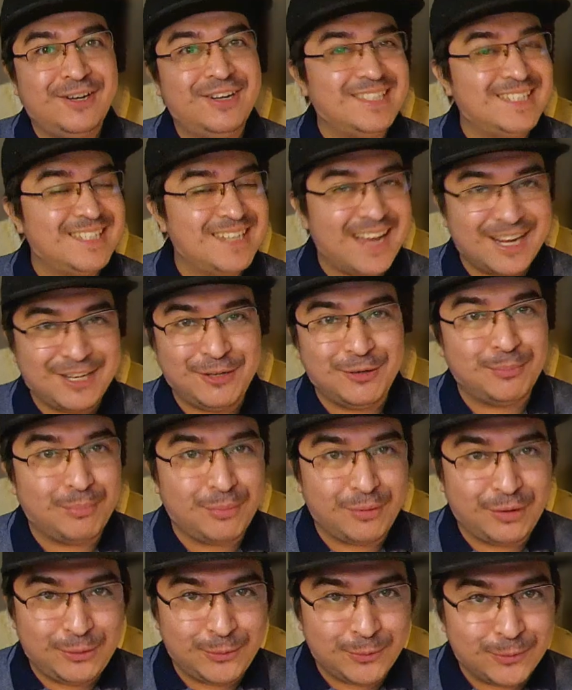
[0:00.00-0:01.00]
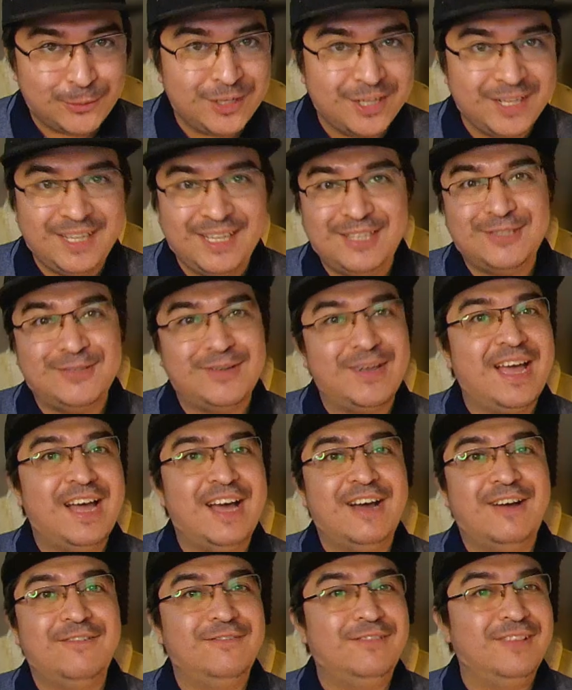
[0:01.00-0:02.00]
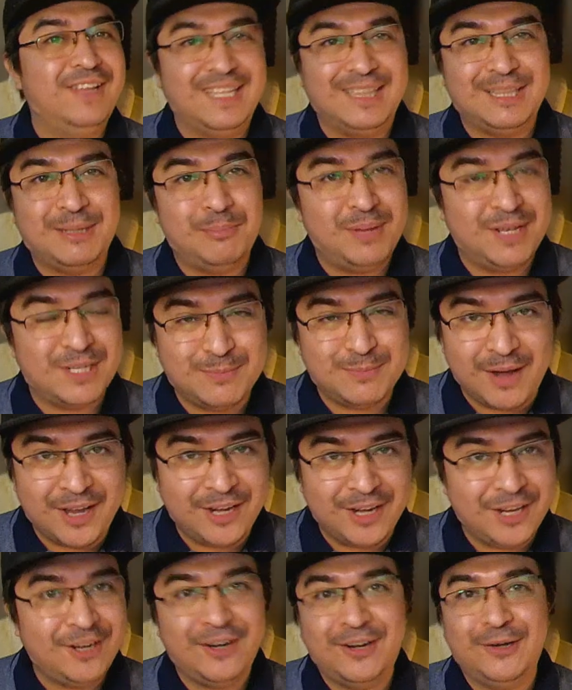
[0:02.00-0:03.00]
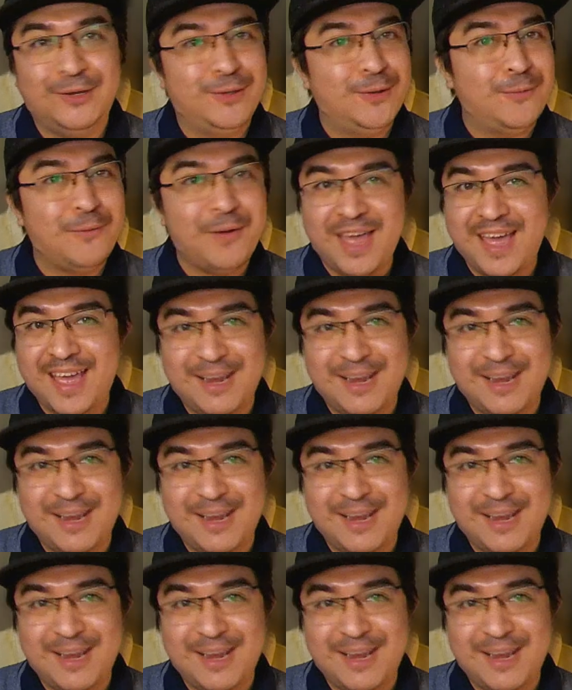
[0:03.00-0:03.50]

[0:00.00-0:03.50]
It's not your priority to have like the best monitor. Go ahead,